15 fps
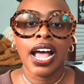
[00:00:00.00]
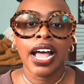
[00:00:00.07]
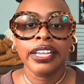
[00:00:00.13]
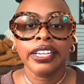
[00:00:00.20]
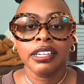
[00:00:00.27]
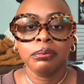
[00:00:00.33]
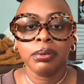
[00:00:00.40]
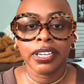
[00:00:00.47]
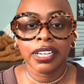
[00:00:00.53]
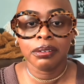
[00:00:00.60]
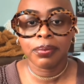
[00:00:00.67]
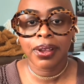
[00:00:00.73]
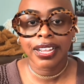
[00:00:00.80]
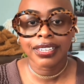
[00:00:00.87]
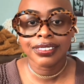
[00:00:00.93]
I can bring
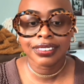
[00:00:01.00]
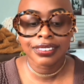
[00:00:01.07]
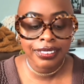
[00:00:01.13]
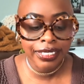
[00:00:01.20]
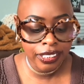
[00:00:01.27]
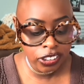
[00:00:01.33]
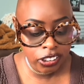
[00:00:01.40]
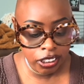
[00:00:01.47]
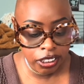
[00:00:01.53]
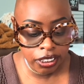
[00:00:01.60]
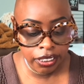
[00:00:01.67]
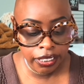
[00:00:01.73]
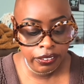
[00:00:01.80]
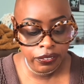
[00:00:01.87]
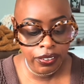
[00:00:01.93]
it back to
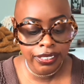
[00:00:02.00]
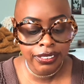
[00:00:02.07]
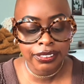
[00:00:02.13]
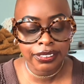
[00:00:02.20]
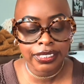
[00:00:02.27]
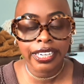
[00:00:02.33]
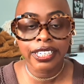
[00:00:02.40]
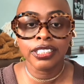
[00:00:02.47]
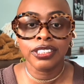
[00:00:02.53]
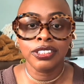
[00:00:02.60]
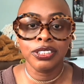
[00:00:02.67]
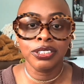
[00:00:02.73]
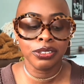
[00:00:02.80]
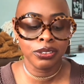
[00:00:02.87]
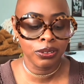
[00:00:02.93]
center if I desire
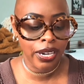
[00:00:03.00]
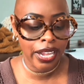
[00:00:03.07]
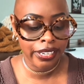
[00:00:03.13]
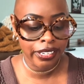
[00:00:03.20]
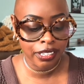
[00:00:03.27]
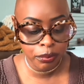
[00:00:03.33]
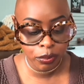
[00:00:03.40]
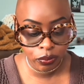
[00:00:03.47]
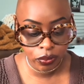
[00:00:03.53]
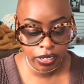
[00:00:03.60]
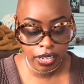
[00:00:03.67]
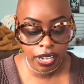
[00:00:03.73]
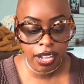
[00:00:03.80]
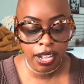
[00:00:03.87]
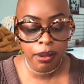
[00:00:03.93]
to. I can move
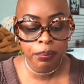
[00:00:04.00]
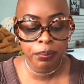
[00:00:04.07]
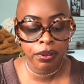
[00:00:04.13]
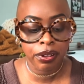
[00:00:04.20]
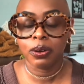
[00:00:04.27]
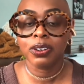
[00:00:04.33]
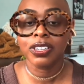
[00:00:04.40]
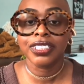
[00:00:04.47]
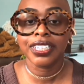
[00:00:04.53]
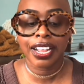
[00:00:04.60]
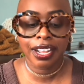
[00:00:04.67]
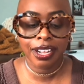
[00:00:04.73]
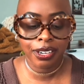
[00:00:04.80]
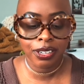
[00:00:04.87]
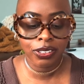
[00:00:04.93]
it up or
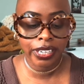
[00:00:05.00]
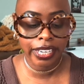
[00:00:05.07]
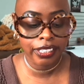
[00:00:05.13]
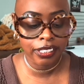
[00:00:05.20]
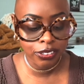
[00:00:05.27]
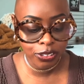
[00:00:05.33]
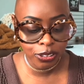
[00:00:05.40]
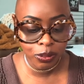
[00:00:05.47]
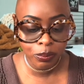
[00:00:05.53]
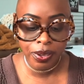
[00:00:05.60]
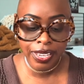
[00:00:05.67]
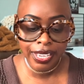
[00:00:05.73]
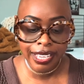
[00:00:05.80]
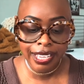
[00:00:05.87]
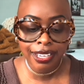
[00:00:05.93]
down. I can zoom
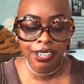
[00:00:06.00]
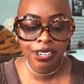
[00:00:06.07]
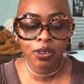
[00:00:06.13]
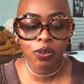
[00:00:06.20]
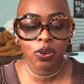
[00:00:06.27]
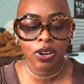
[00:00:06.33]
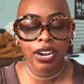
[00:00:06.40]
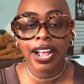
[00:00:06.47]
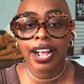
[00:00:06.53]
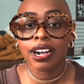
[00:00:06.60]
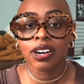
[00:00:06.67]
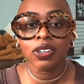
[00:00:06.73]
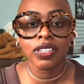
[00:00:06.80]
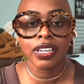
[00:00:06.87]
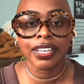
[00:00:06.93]
in or
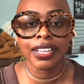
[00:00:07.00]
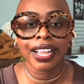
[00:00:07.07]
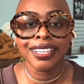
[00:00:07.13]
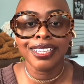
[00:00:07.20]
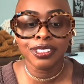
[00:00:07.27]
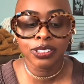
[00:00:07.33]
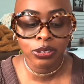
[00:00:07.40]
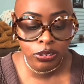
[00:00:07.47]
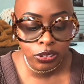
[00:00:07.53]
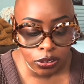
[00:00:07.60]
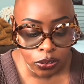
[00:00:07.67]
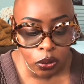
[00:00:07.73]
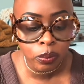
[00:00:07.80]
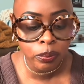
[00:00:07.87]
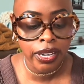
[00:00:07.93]
out. Like, I can do
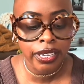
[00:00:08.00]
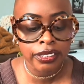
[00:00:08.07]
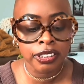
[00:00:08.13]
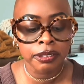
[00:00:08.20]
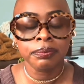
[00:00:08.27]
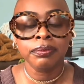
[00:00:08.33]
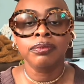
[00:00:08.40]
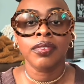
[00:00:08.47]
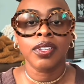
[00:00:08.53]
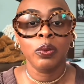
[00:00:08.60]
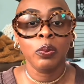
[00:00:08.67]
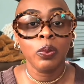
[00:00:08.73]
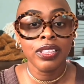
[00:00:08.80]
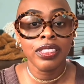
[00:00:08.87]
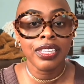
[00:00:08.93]
so much
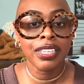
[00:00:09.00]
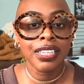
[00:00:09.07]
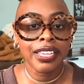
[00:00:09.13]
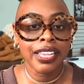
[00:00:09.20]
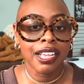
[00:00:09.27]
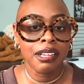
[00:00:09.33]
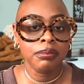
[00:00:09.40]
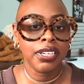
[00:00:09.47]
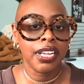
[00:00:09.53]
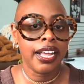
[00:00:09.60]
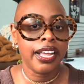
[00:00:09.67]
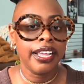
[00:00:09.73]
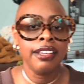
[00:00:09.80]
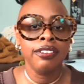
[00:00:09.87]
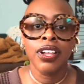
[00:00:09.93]
with Ecamm
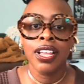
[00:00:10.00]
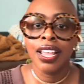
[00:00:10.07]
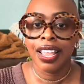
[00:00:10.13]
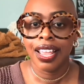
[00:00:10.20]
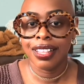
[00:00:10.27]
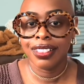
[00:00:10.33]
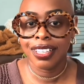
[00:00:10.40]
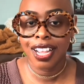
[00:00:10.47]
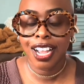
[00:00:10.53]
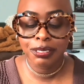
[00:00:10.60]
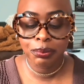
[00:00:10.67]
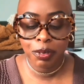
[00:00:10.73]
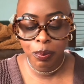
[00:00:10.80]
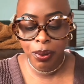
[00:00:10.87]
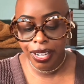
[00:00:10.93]
Live and the
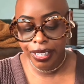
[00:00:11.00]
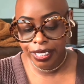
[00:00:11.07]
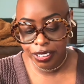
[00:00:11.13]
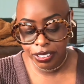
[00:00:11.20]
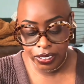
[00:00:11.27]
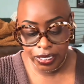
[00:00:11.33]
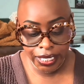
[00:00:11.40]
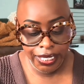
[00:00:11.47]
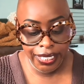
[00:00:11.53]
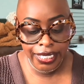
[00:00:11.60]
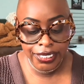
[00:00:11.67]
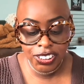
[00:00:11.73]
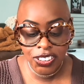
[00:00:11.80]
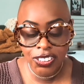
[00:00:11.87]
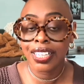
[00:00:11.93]
Osmo Pocket three, and
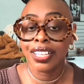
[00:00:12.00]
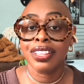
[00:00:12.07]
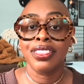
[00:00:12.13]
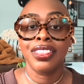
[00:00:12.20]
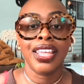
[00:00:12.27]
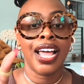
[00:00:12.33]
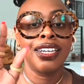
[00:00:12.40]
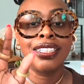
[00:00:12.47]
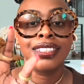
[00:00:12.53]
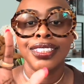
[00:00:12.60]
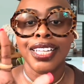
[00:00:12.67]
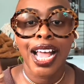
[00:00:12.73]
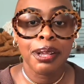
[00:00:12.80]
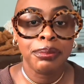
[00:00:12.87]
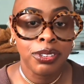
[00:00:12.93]
I just think that is
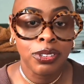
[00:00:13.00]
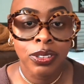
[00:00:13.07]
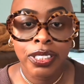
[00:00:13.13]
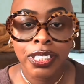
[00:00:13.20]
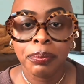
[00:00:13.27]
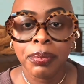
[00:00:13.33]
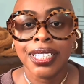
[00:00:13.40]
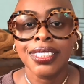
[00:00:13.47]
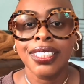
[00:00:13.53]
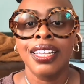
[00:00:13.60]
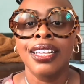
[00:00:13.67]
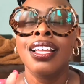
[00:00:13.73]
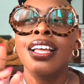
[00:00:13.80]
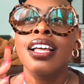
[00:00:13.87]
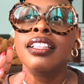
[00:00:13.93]
absolutely amazing.